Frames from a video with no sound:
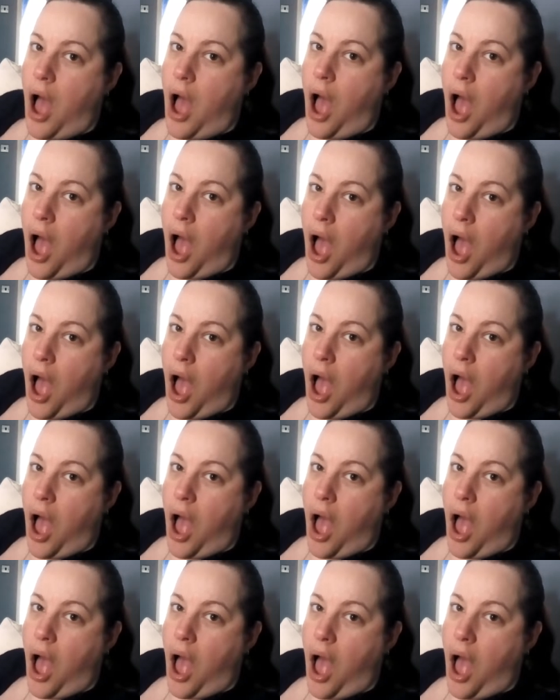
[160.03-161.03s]

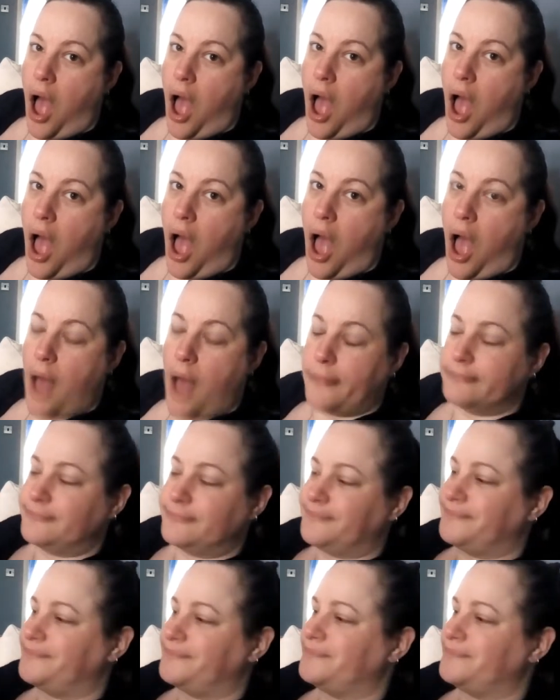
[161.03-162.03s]
[no speech]